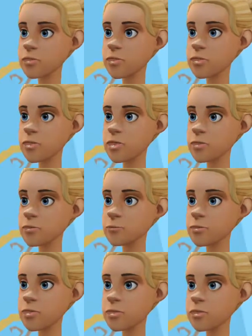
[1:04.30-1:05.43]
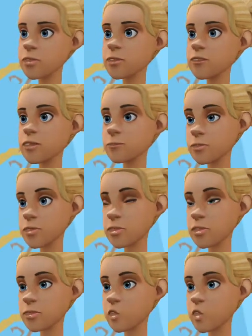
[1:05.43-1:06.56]
distress as a result of their
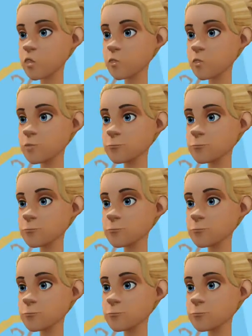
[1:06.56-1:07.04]
medical costs.